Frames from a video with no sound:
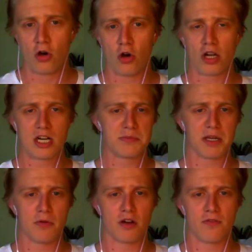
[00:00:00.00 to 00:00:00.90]
Organismic
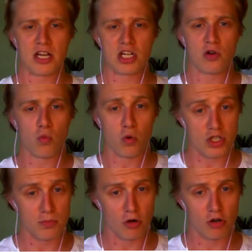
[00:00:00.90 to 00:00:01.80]
motivation was the
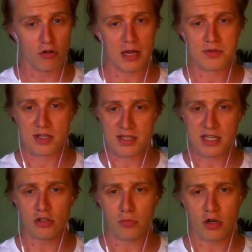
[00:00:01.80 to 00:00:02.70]
program's
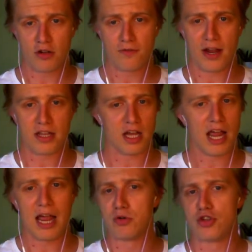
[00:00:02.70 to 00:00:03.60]
single point of failure
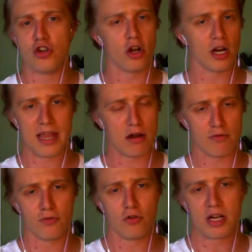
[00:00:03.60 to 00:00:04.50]
and was not accounted
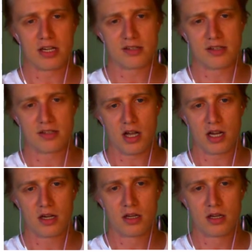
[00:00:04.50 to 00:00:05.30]
for in its design.